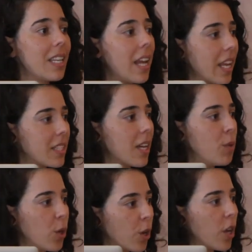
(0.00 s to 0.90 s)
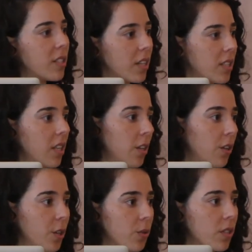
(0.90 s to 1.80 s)
the next time you're contacting
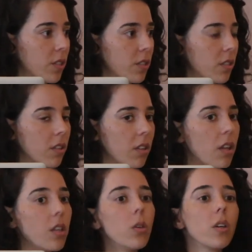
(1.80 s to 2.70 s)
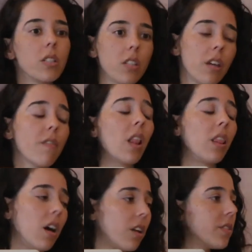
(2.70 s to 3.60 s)
your users, you can save a
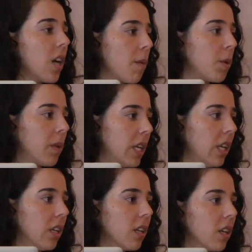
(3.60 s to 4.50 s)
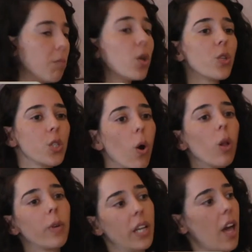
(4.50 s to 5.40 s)
lot of time and money because you
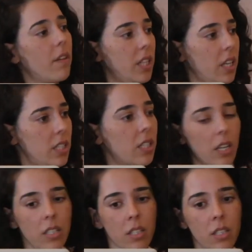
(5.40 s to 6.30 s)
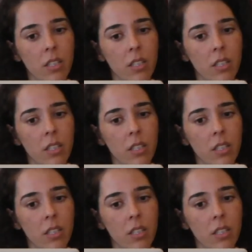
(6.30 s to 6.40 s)
already have the insights.